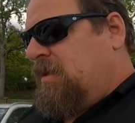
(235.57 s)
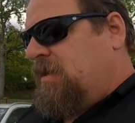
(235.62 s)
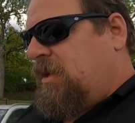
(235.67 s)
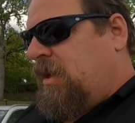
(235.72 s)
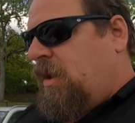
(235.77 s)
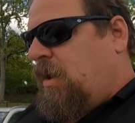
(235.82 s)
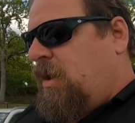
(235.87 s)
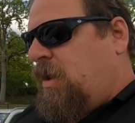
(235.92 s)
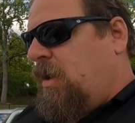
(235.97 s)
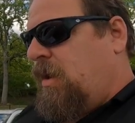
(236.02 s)

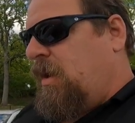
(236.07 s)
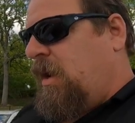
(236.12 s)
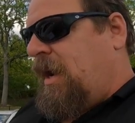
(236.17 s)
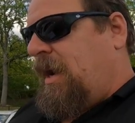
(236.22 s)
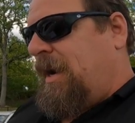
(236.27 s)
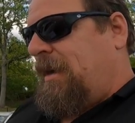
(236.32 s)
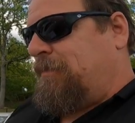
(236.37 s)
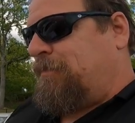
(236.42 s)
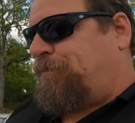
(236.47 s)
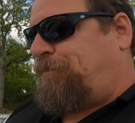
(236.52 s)
so
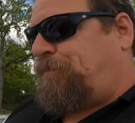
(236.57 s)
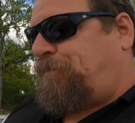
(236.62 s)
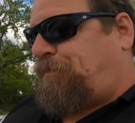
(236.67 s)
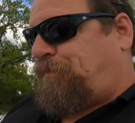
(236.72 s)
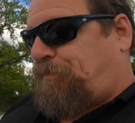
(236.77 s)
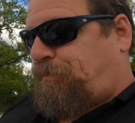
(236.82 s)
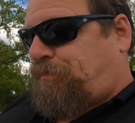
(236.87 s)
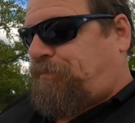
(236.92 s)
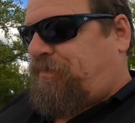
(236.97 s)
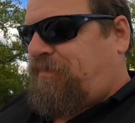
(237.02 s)

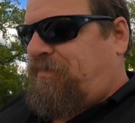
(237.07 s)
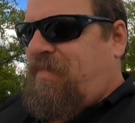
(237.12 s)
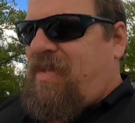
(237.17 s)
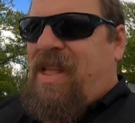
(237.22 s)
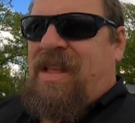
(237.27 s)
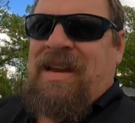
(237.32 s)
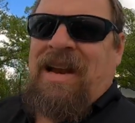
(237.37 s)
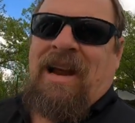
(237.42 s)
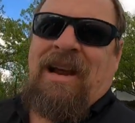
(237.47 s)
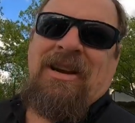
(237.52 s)

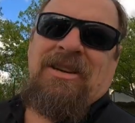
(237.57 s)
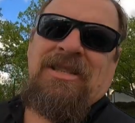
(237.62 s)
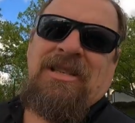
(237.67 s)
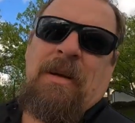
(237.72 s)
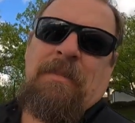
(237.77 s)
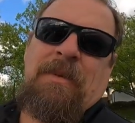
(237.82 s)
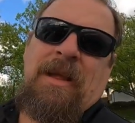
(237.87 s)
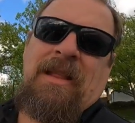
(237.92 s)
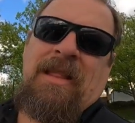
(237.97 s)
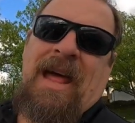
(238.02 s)
now here's
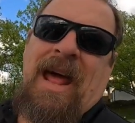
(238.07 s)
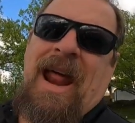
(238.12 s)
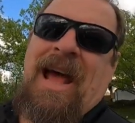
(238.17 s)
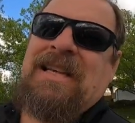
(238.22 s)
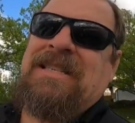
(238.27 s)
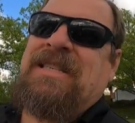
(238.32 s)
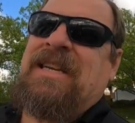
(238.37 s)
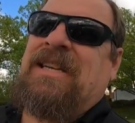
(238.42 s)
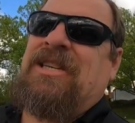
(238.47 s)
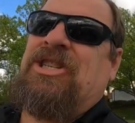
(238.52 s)
something that
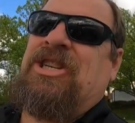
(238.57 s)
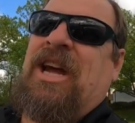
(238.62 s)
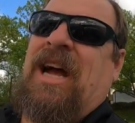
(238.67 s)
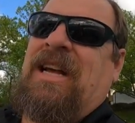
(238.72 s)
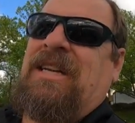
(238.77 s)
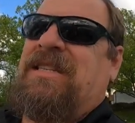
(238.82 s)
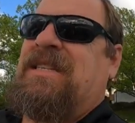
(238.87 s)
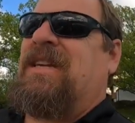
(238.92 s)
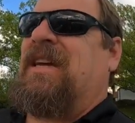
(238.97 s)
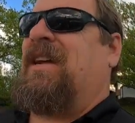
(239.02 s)
I
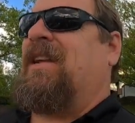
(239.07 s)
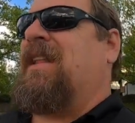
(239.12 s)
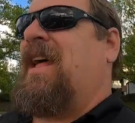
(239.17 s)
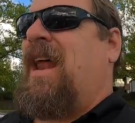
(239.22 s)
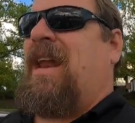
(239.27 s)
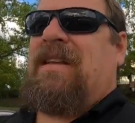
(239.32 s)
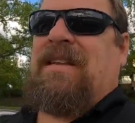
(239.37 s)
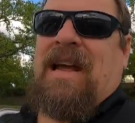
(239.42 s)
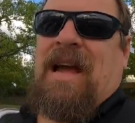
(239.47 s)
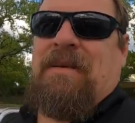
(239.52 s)
suggest. A
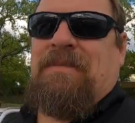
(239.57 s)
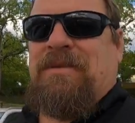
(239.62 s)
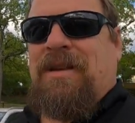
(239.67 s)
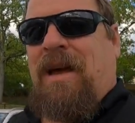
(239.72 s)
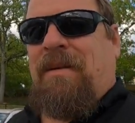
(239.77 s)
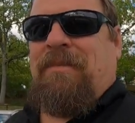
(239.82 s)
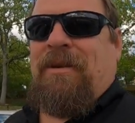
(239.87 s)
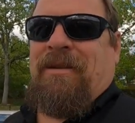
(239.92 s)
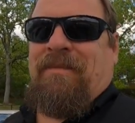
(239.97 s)
lot of times, I